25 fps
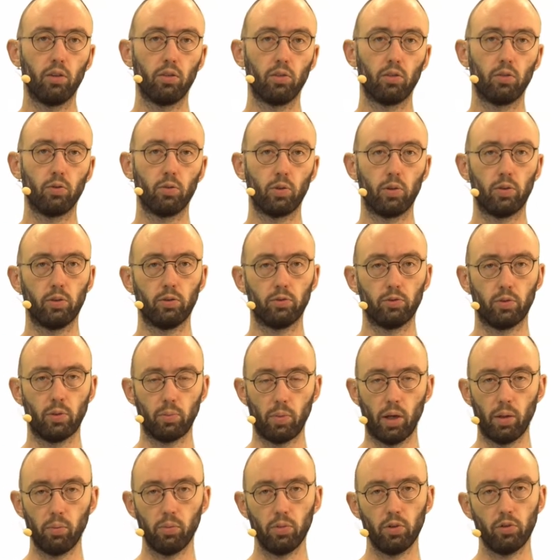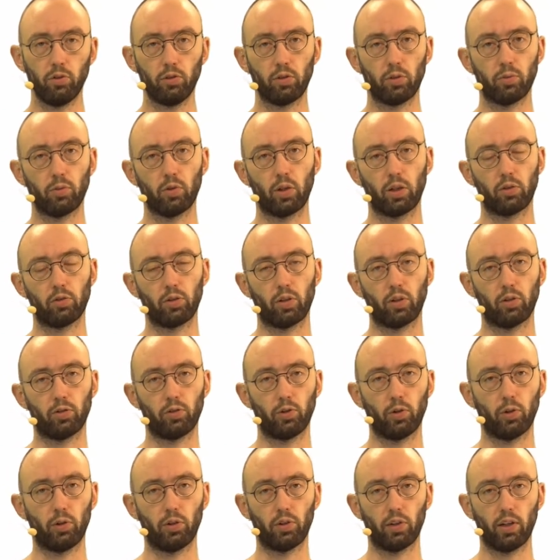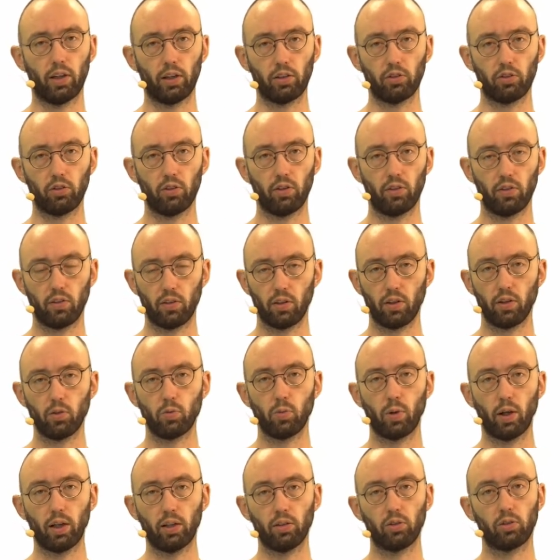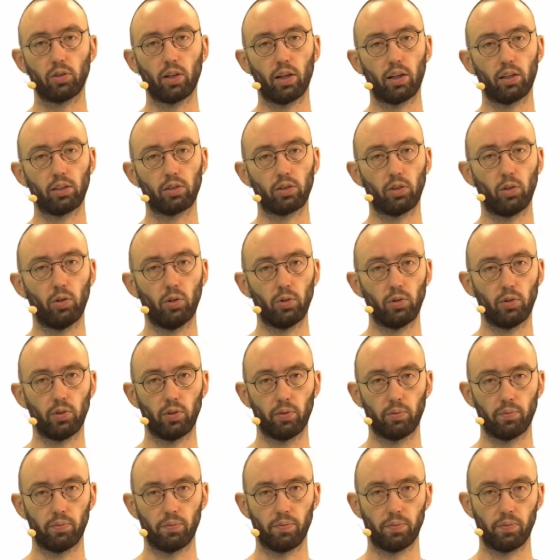You will remember from one of our first lectures a way to diagnose